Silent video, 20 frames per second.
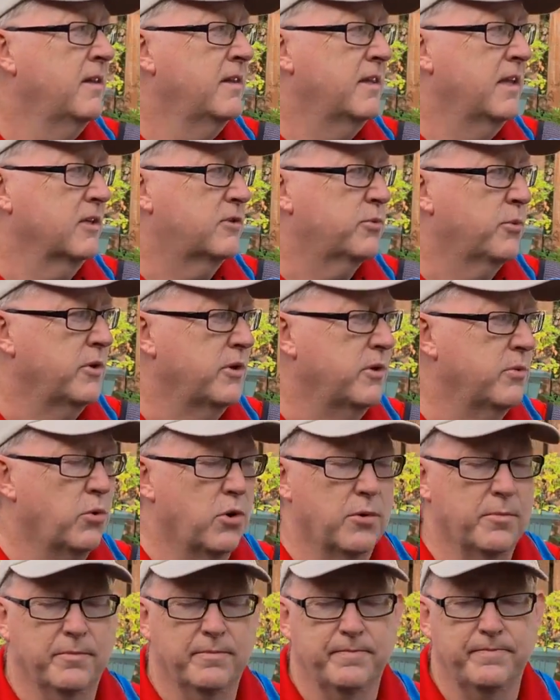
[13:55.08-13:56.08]
That's what you
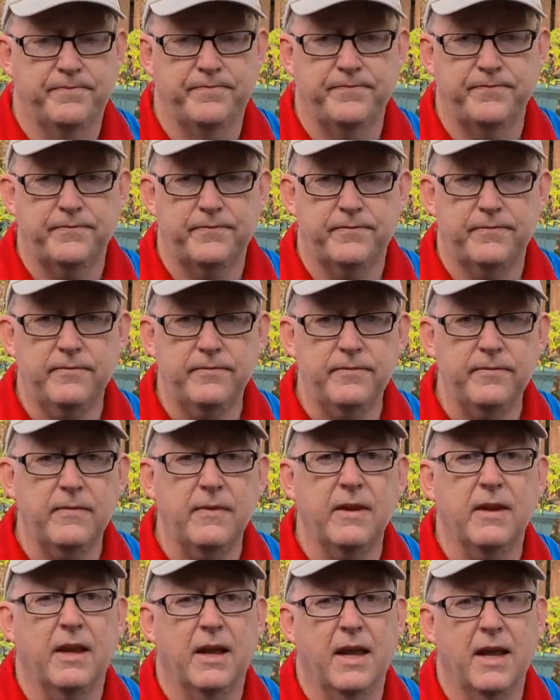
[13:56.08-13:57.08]
want.
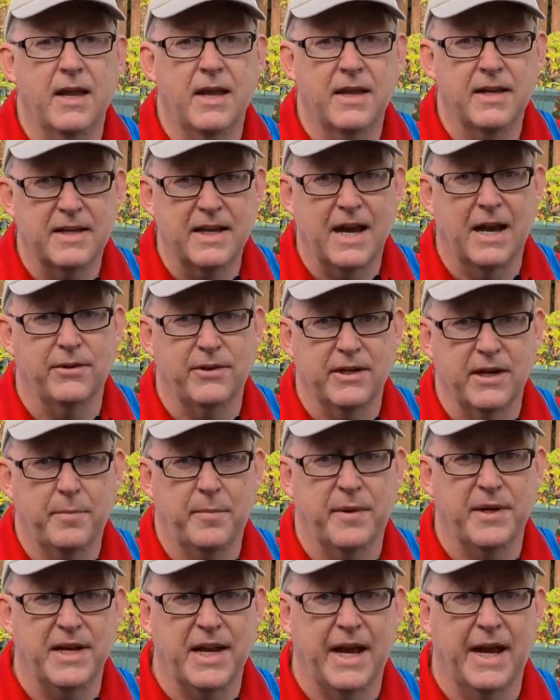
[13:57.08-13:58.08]
Now the
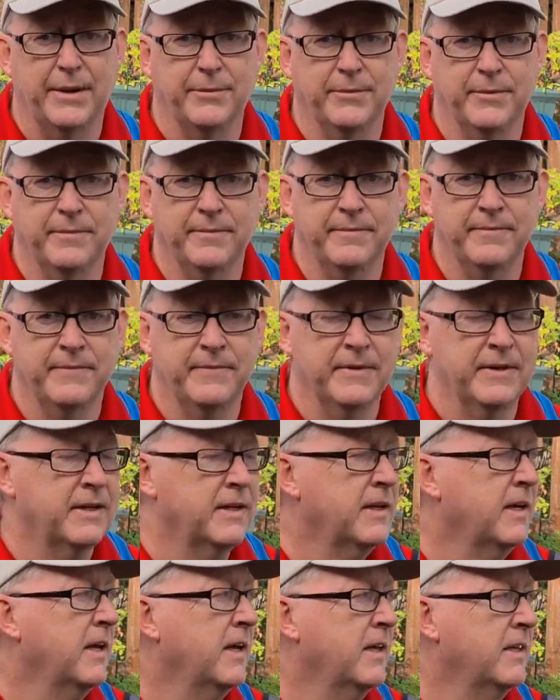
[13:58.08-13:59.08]
up and down.
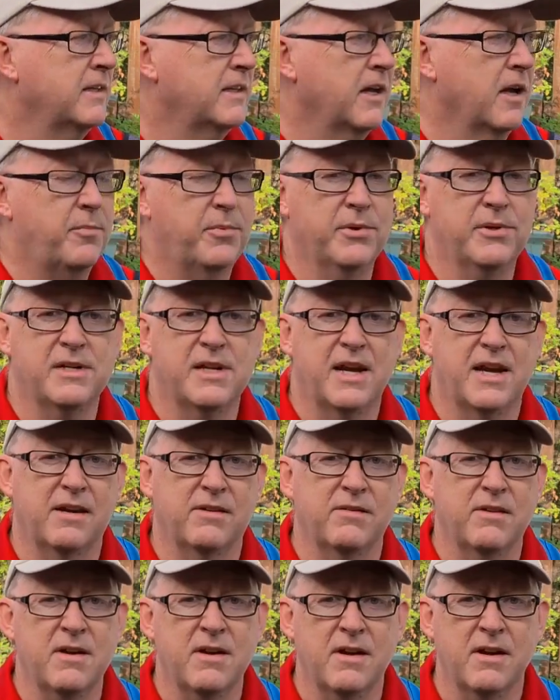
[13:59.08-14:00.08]
The up and
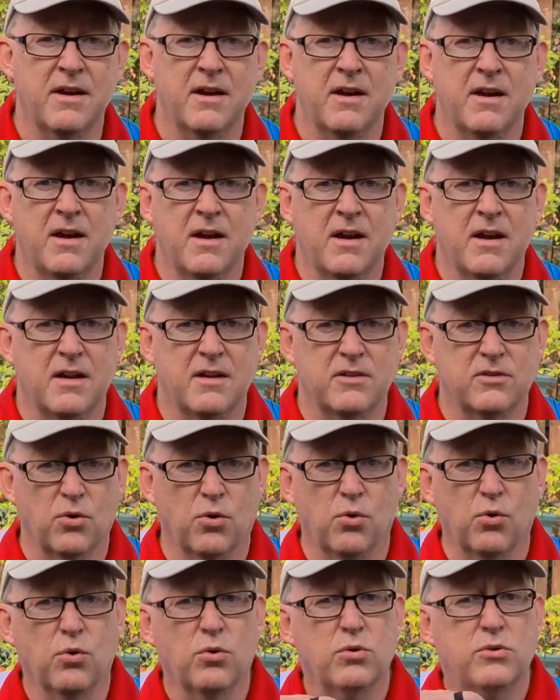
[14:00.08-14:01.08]
down is
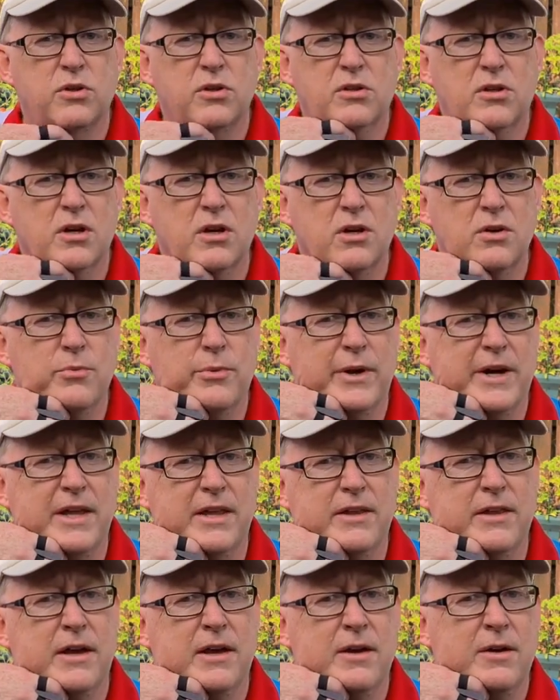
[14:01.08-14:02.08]
all to do
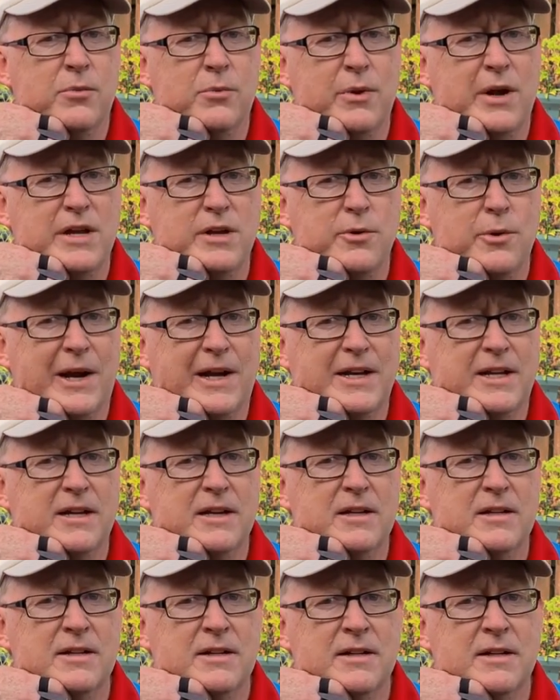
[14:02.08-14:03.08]
with where you
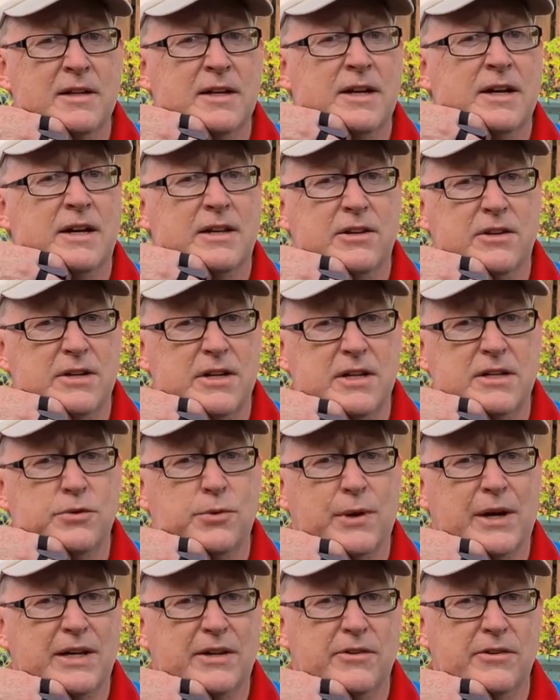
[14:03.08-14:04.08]
anchor. You need
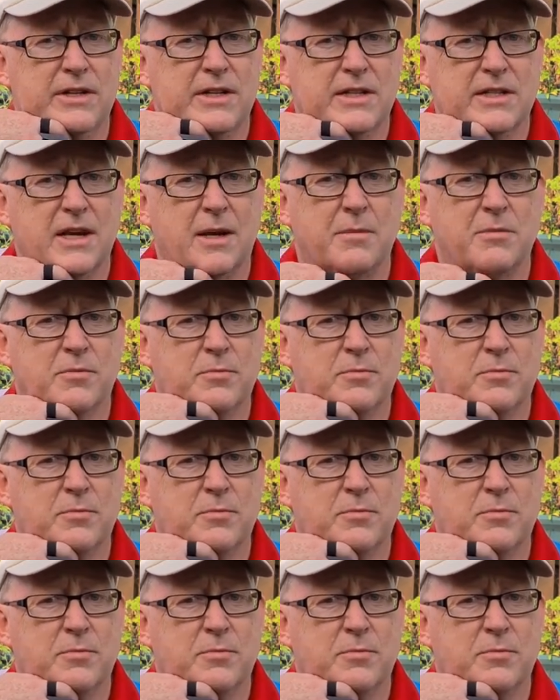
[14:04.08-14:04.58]
to anchor in the same